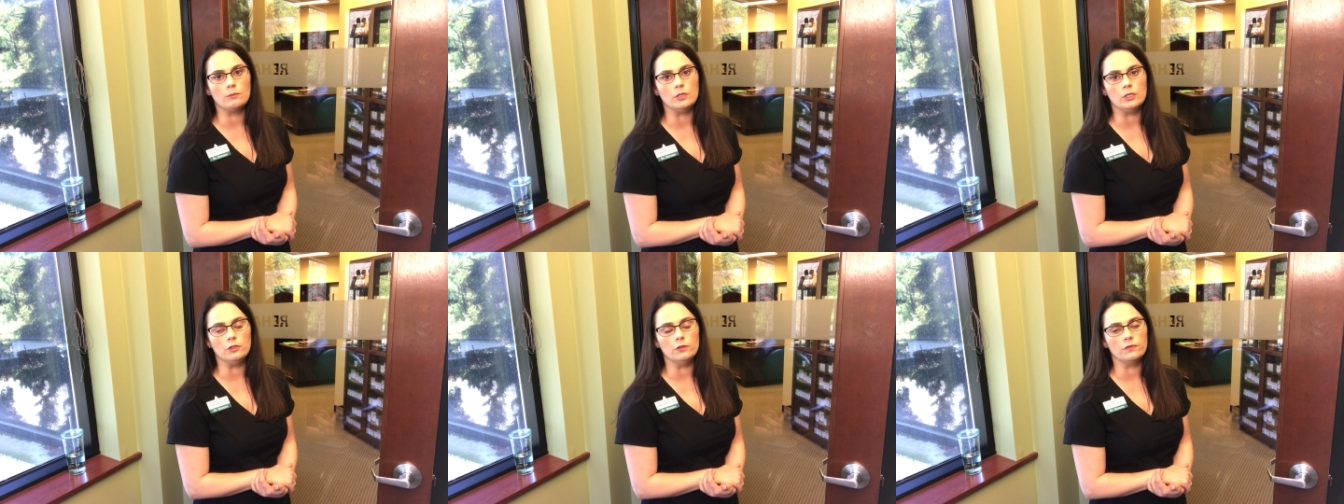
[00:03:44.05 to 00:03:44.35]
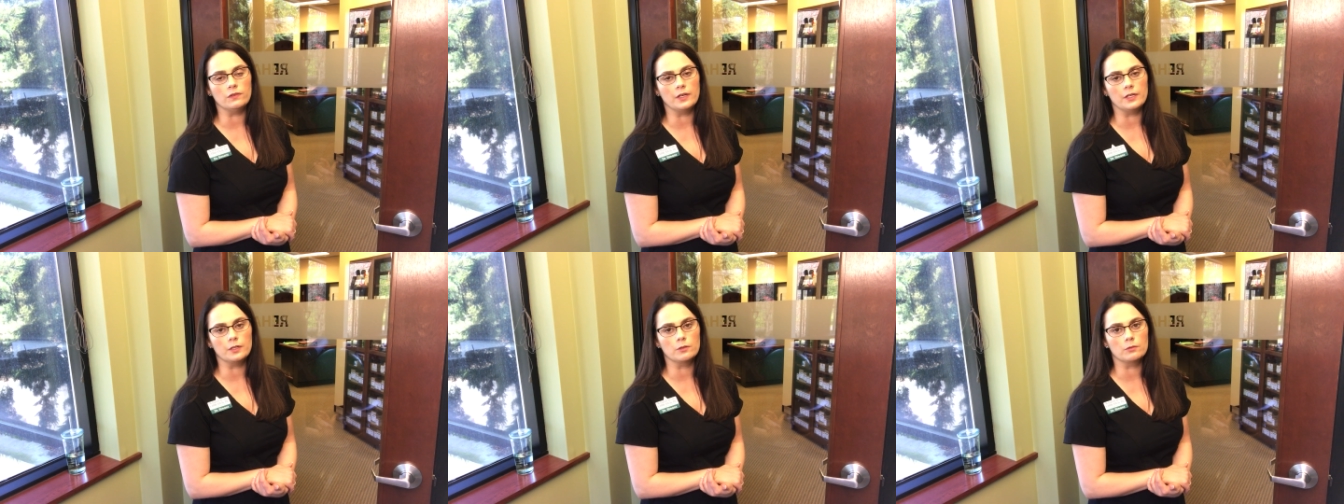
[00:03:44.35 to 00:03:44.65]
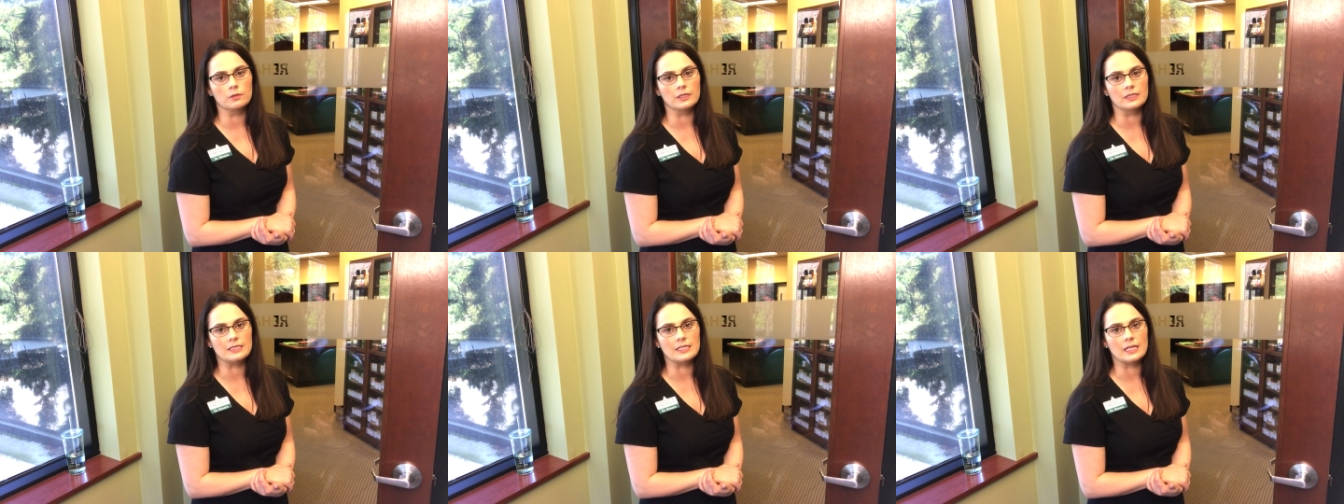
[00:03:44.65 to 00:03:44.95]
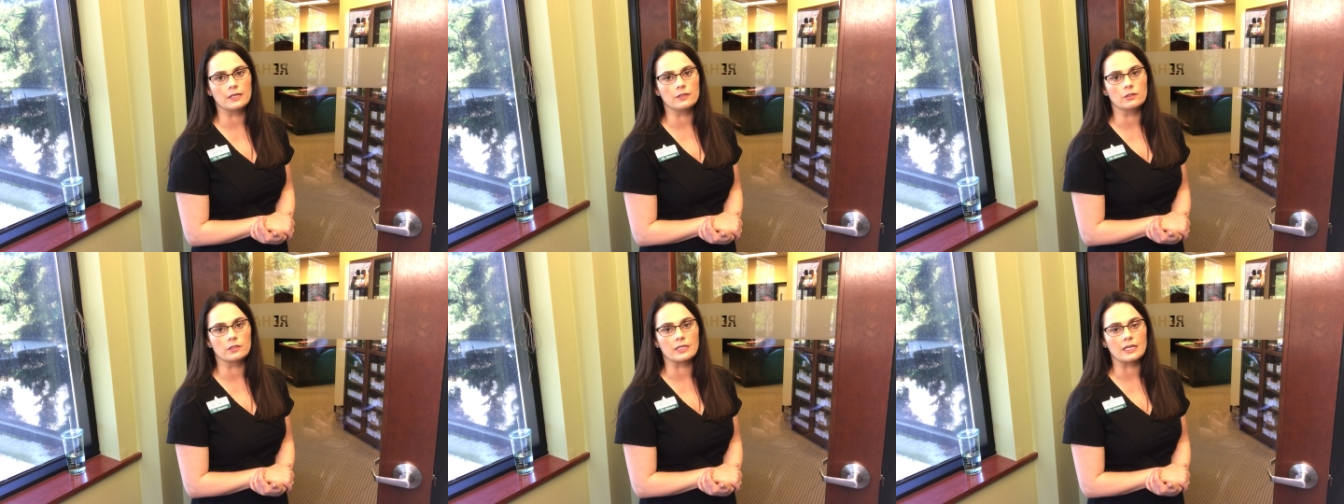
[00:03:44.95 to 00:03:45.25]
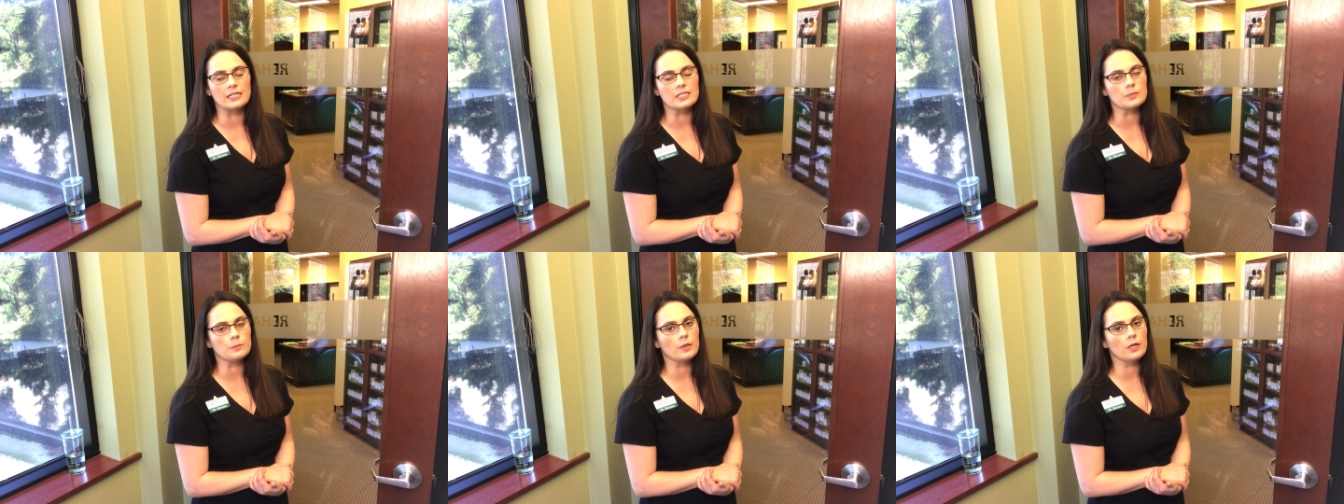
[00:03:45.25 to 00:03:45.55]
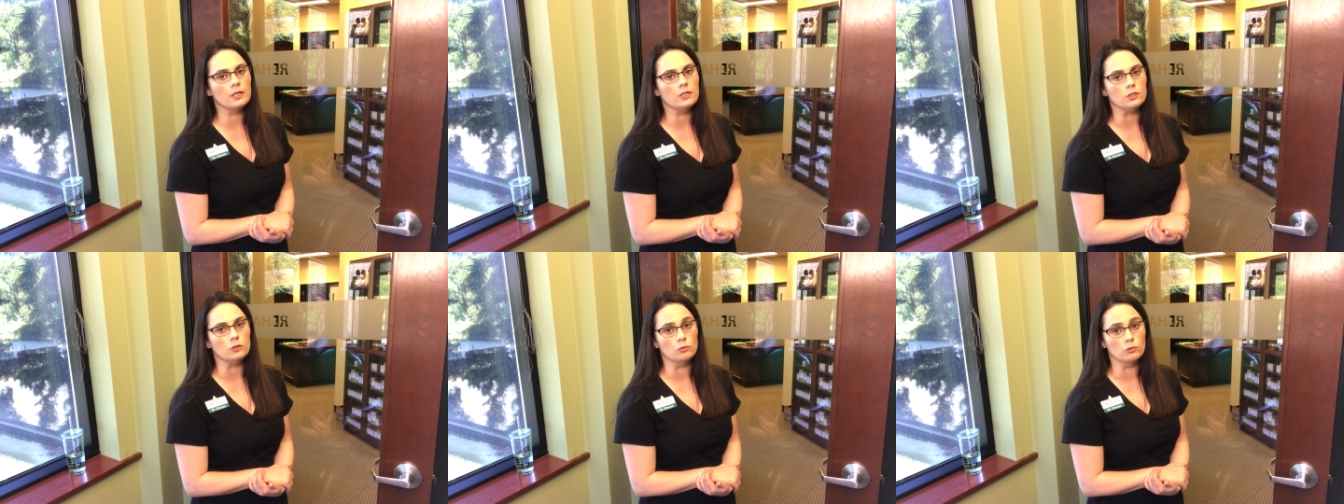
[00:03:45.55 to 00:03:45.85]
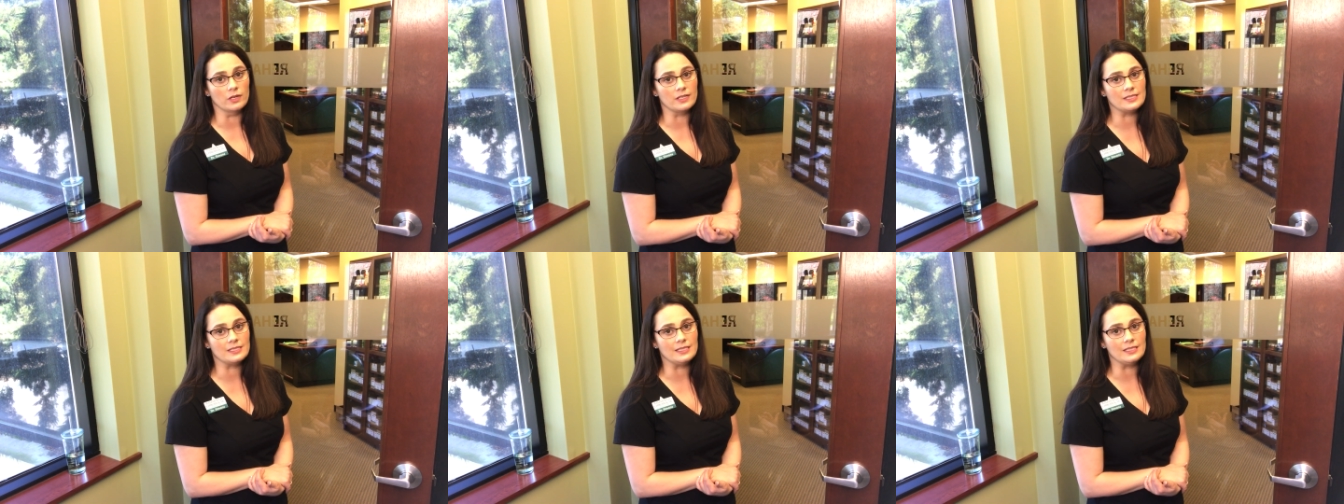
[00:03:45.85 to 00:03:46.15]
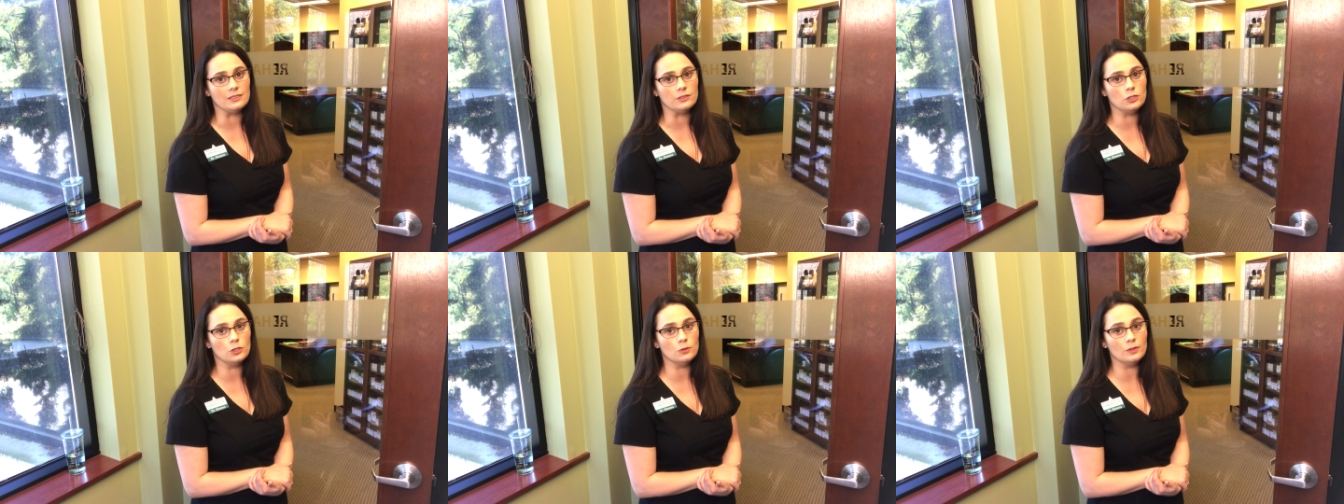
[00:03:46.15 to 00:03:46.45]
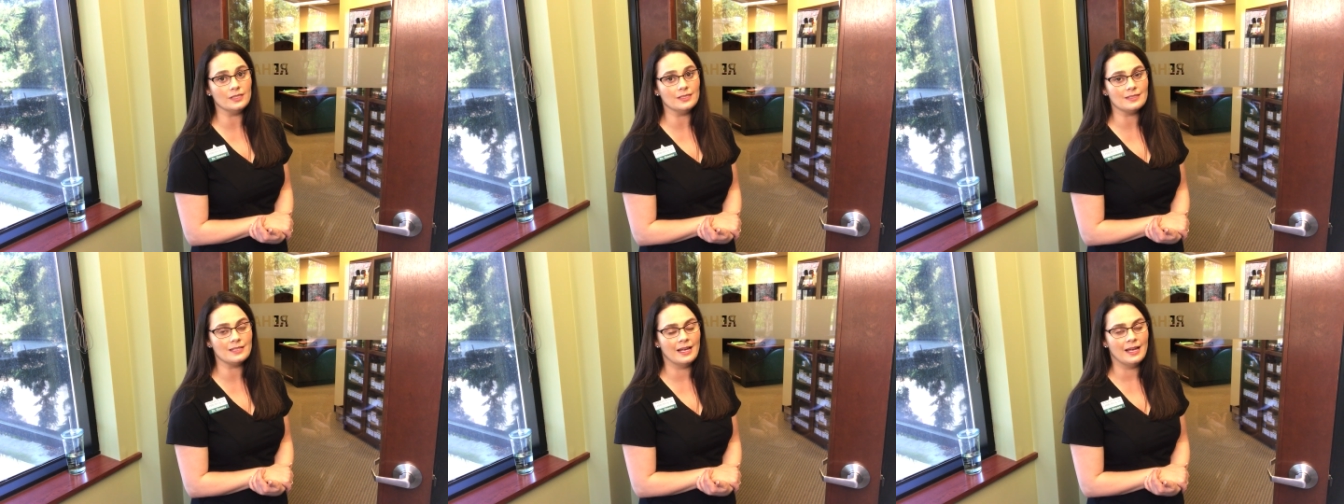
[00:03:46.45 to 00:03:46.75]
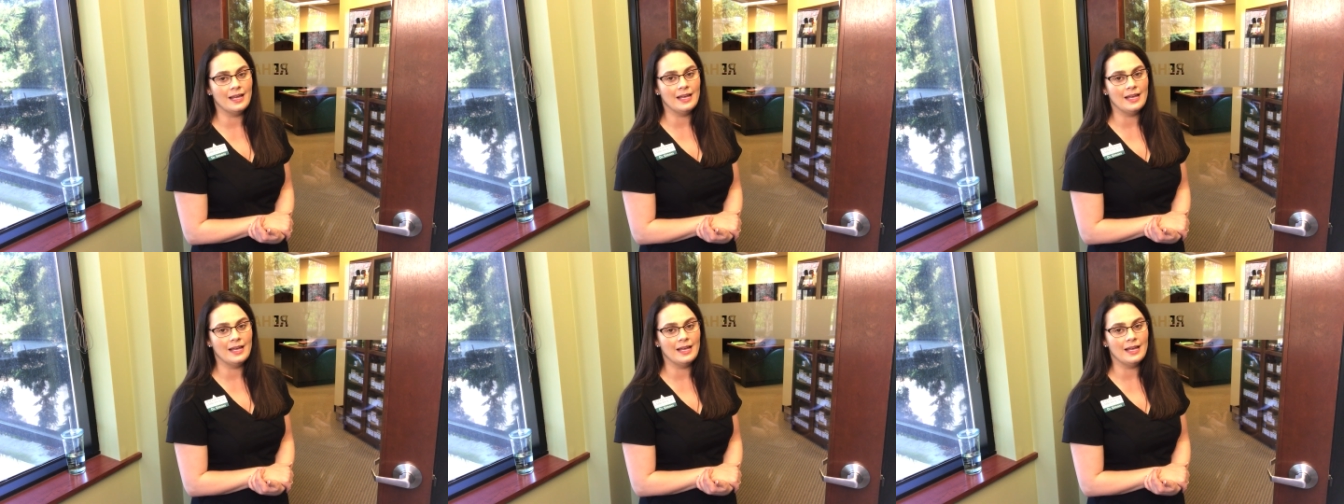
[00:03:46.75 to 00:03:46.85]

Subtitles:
when you find a really tender tight spot, you rest into it,